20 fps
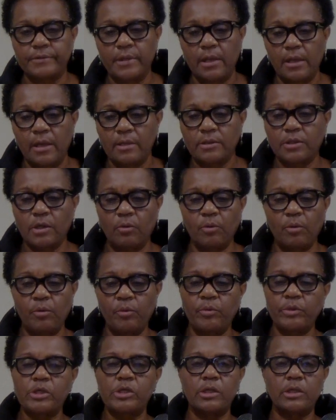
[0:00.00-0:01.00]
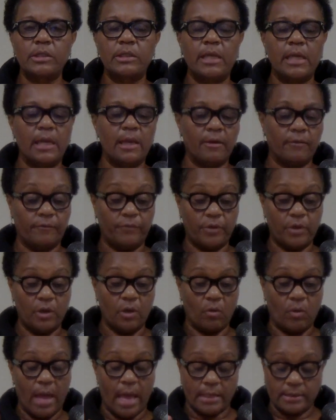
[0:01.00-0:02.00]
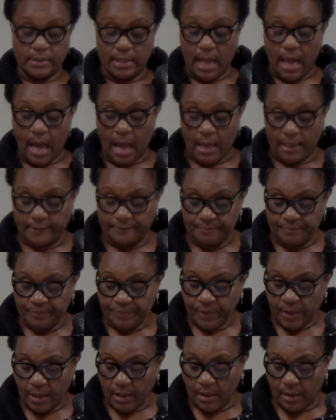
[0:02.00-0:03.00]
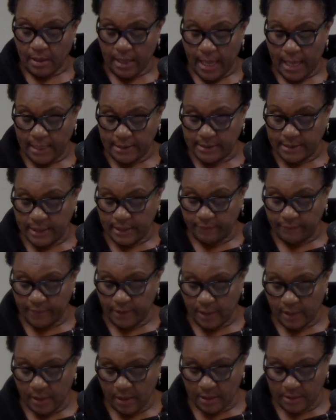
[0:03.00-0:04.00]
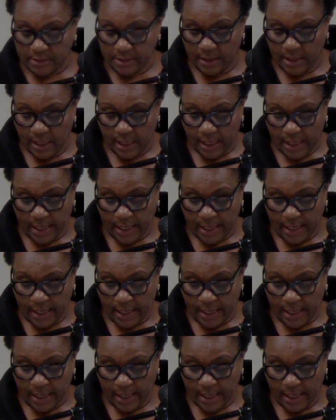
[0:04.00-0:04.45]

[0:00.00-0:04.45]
All right. So we should give, you know, as God uh, has given us.